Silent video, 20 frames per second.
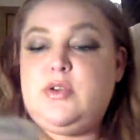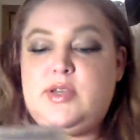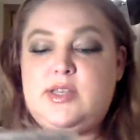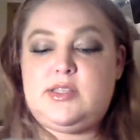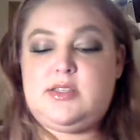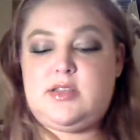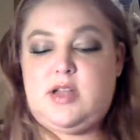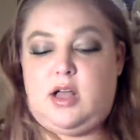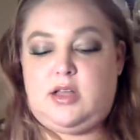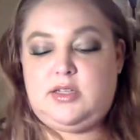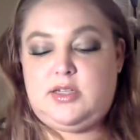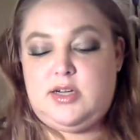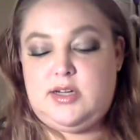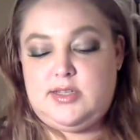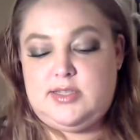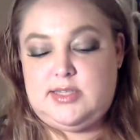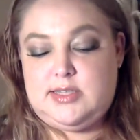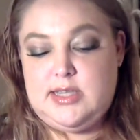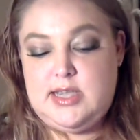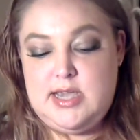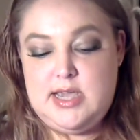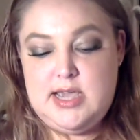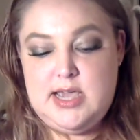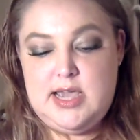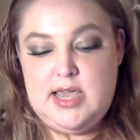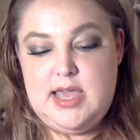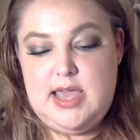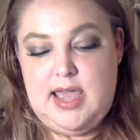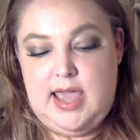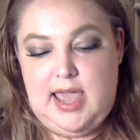US dollars
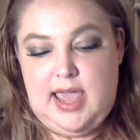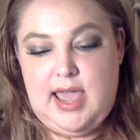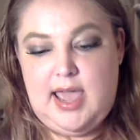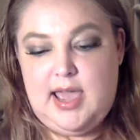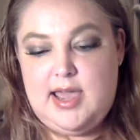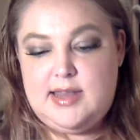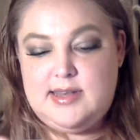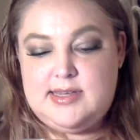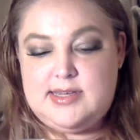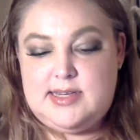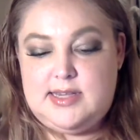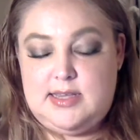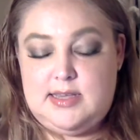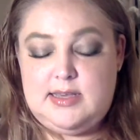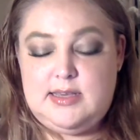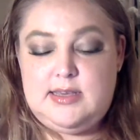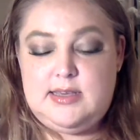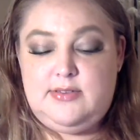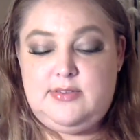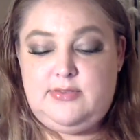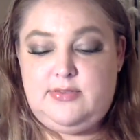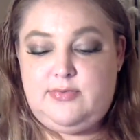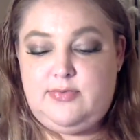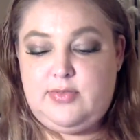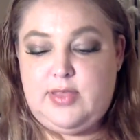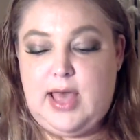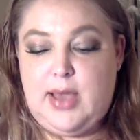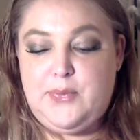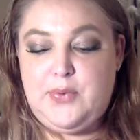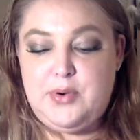and
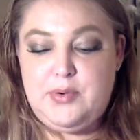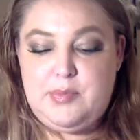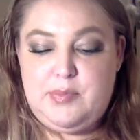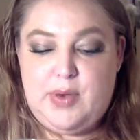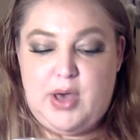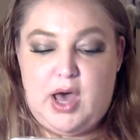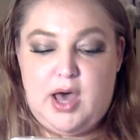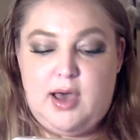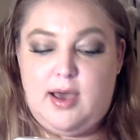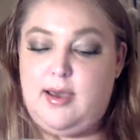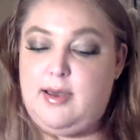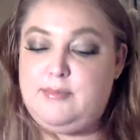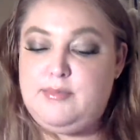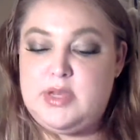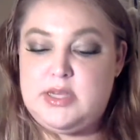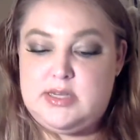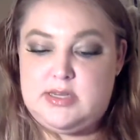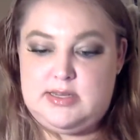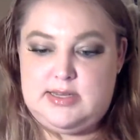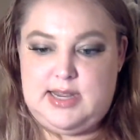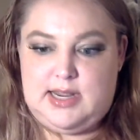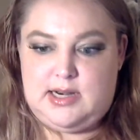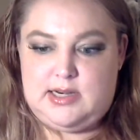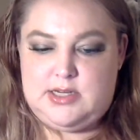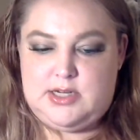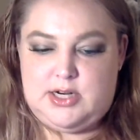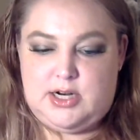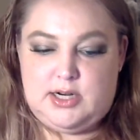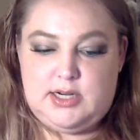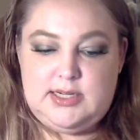flower bomb
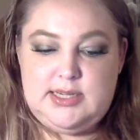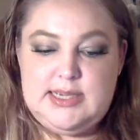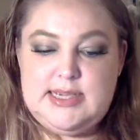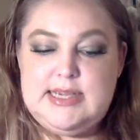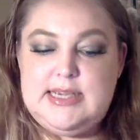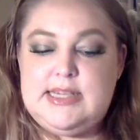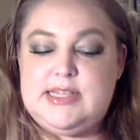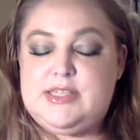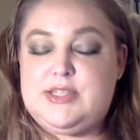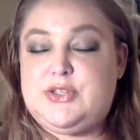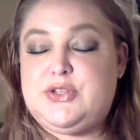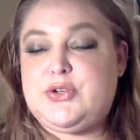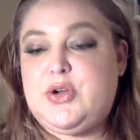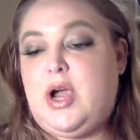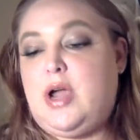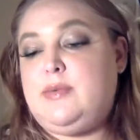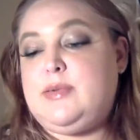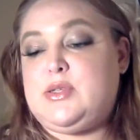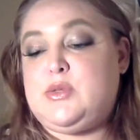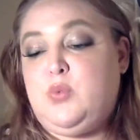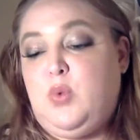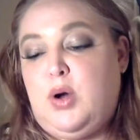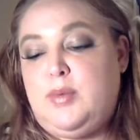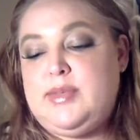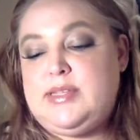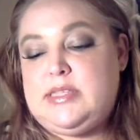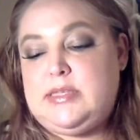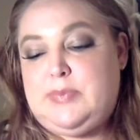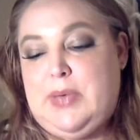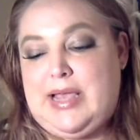nectar is described as warm
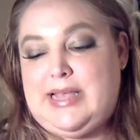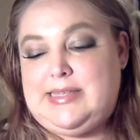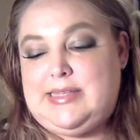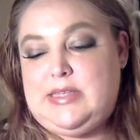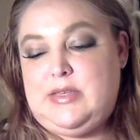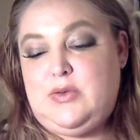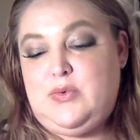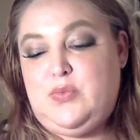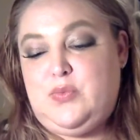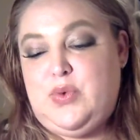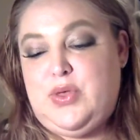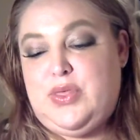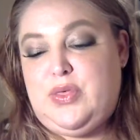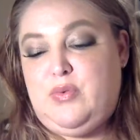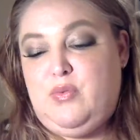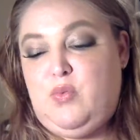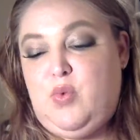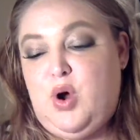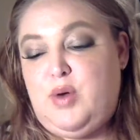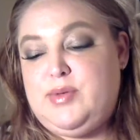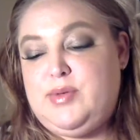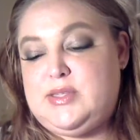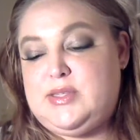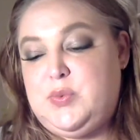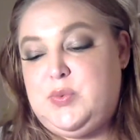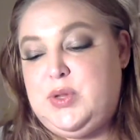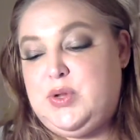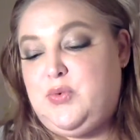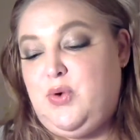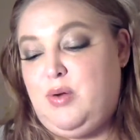and spicy with warm and
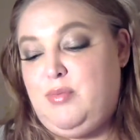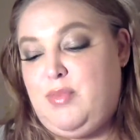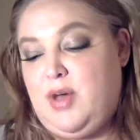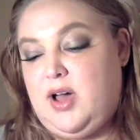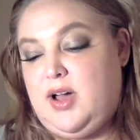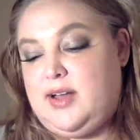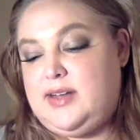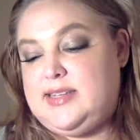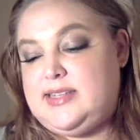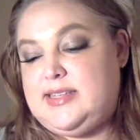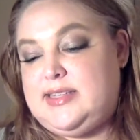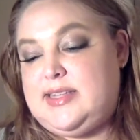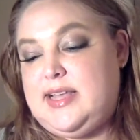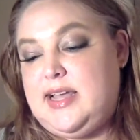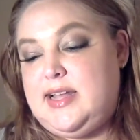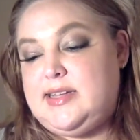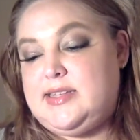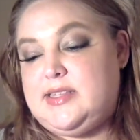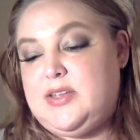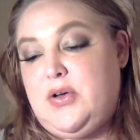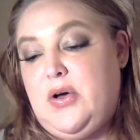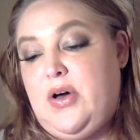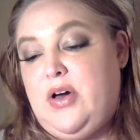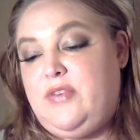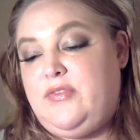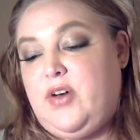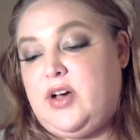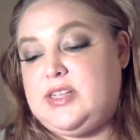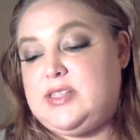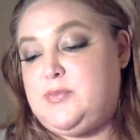sweet gourmand scent
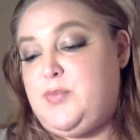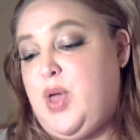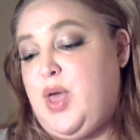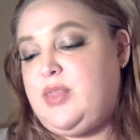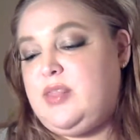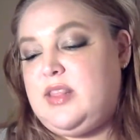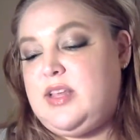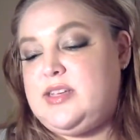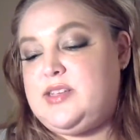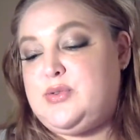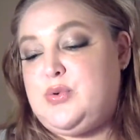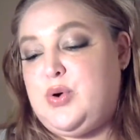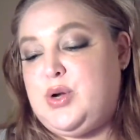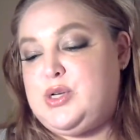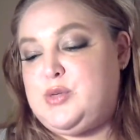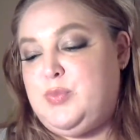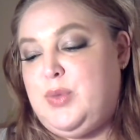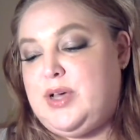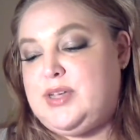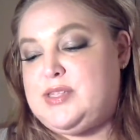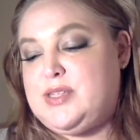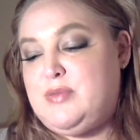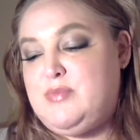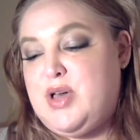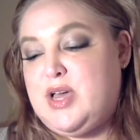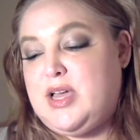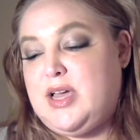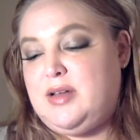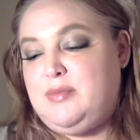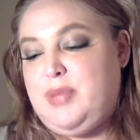of osmanthus, orange blossom,
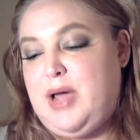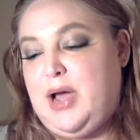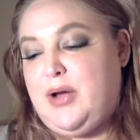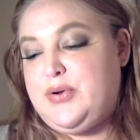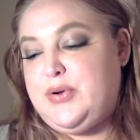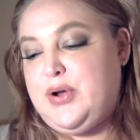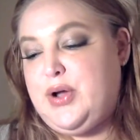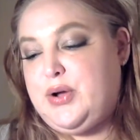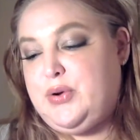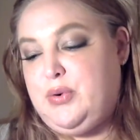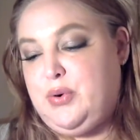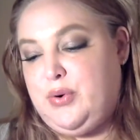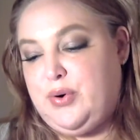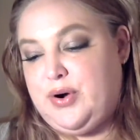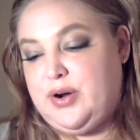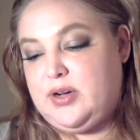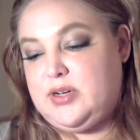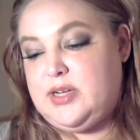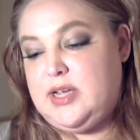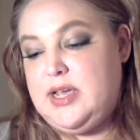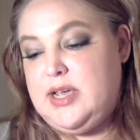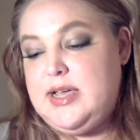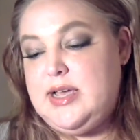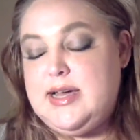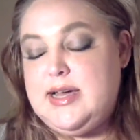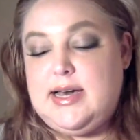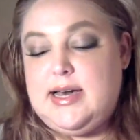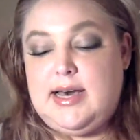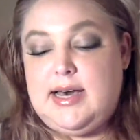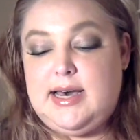gunpowder accord.
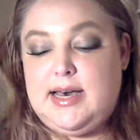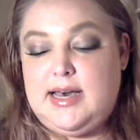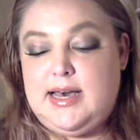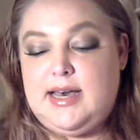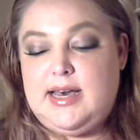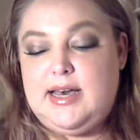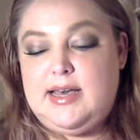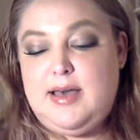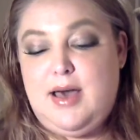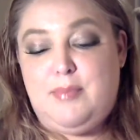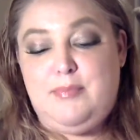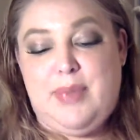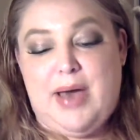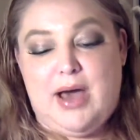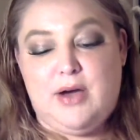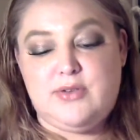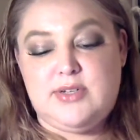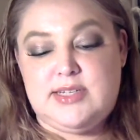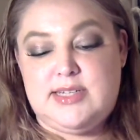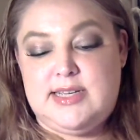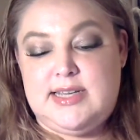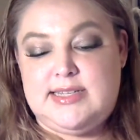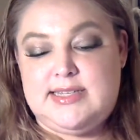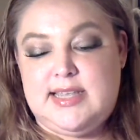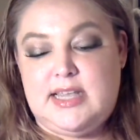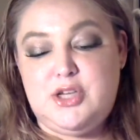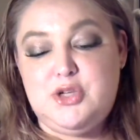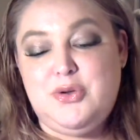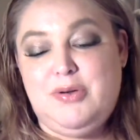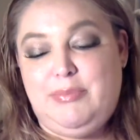Uh, about a
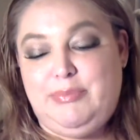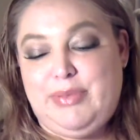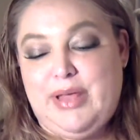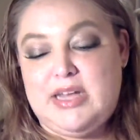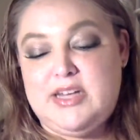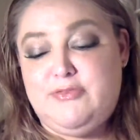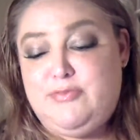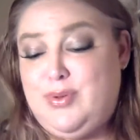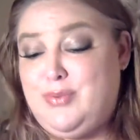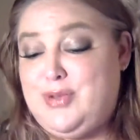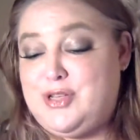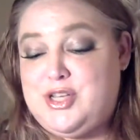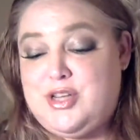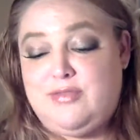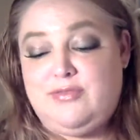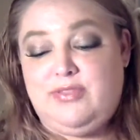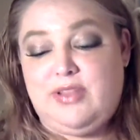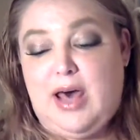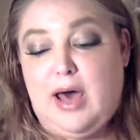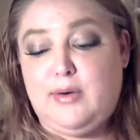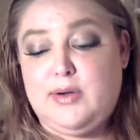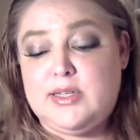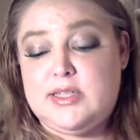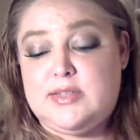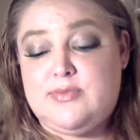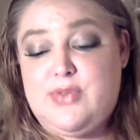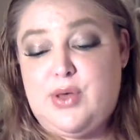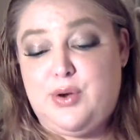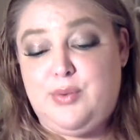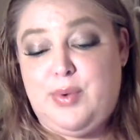sensual blend of bewitching
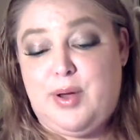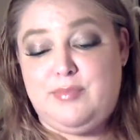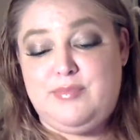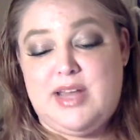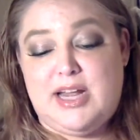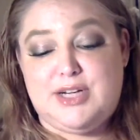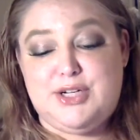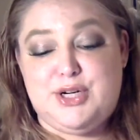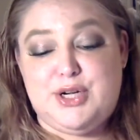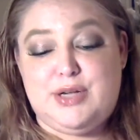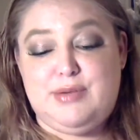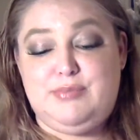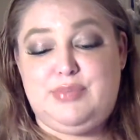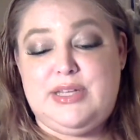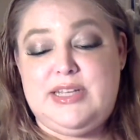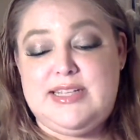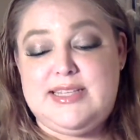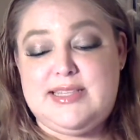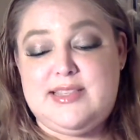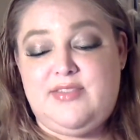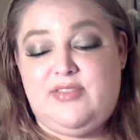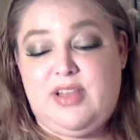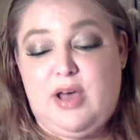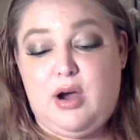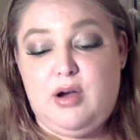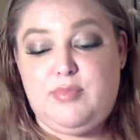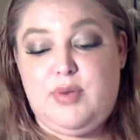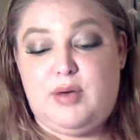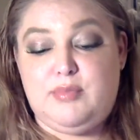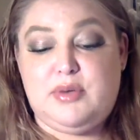flowers, flower bomb nectar completes the
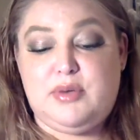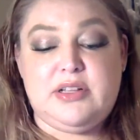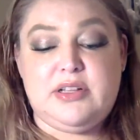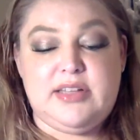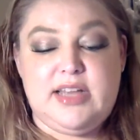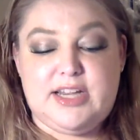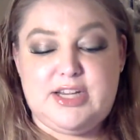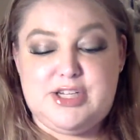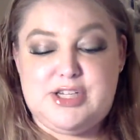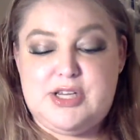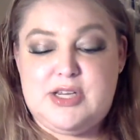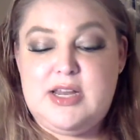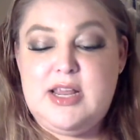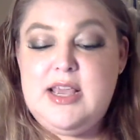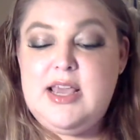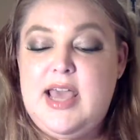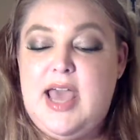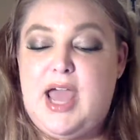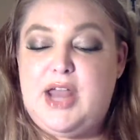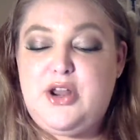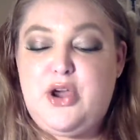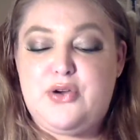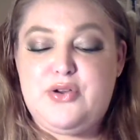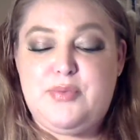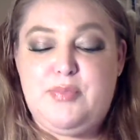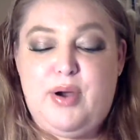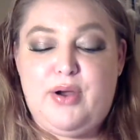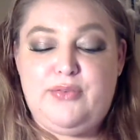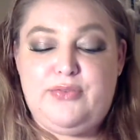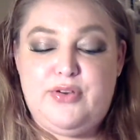flower bomb collection. An eau de
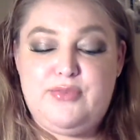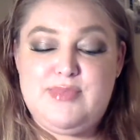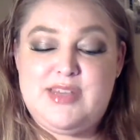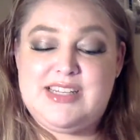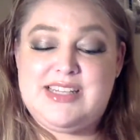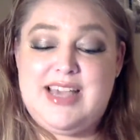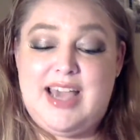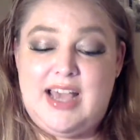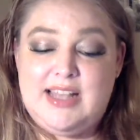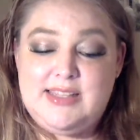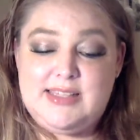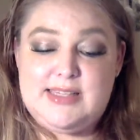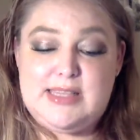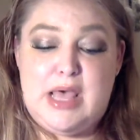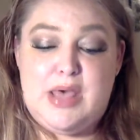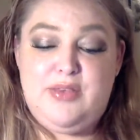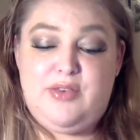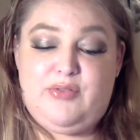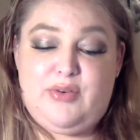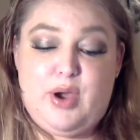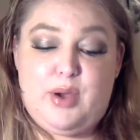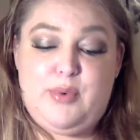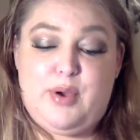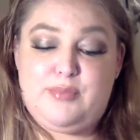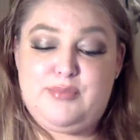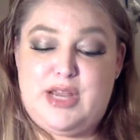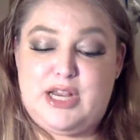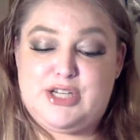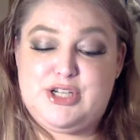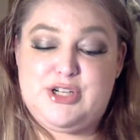parfum intense, the flower
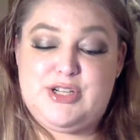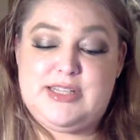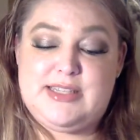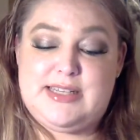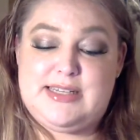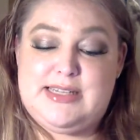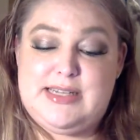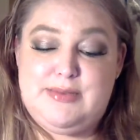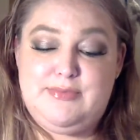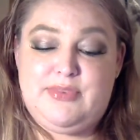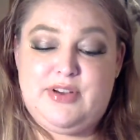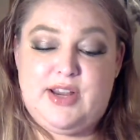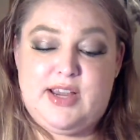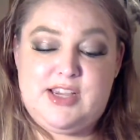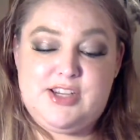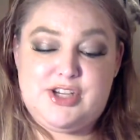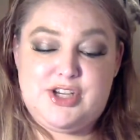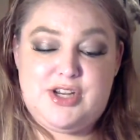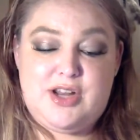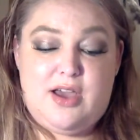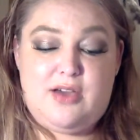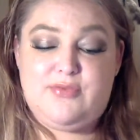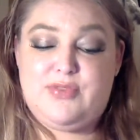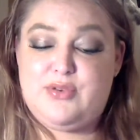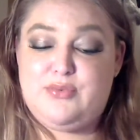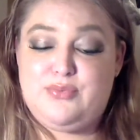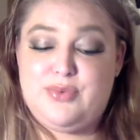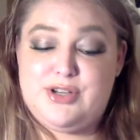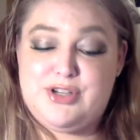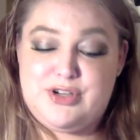bomb nectar is a deep variation of
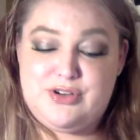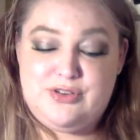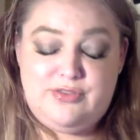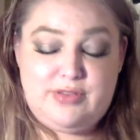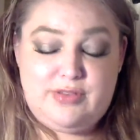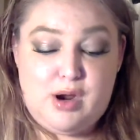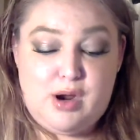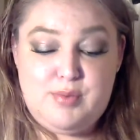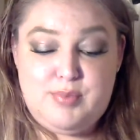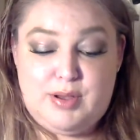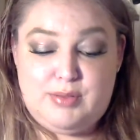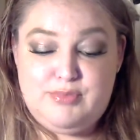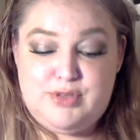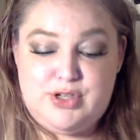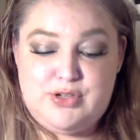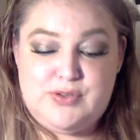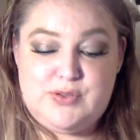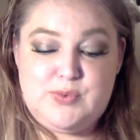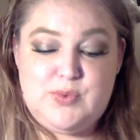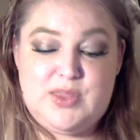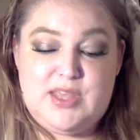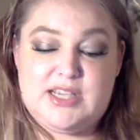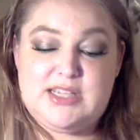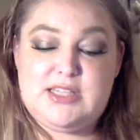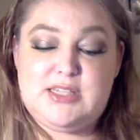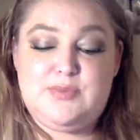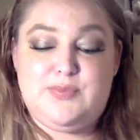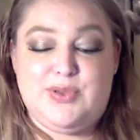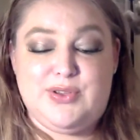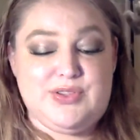the original flower bomb juice with
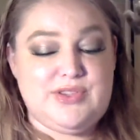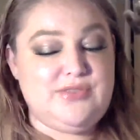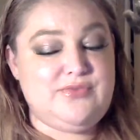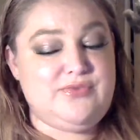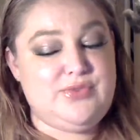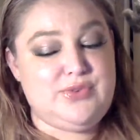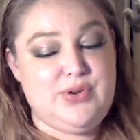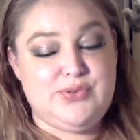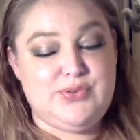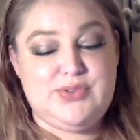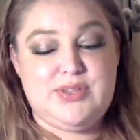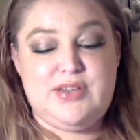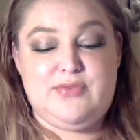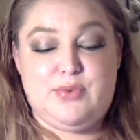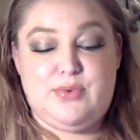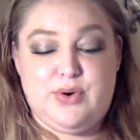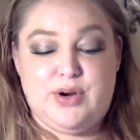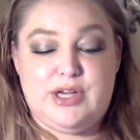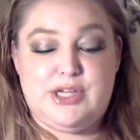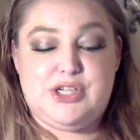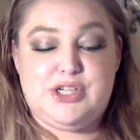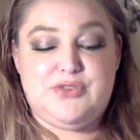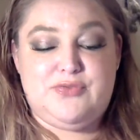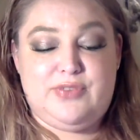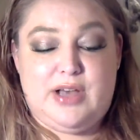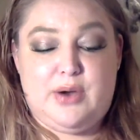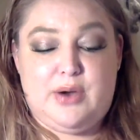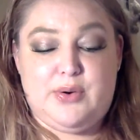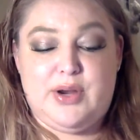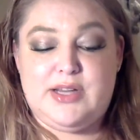explosive notes of orange
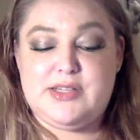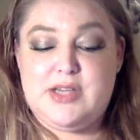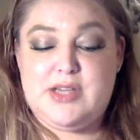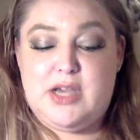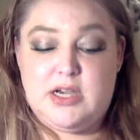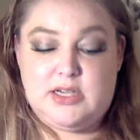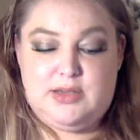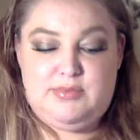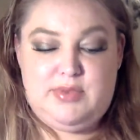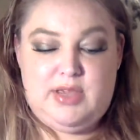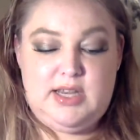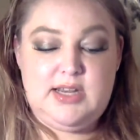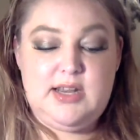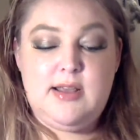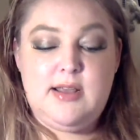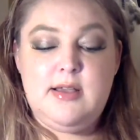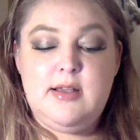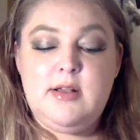flower and tonka bean.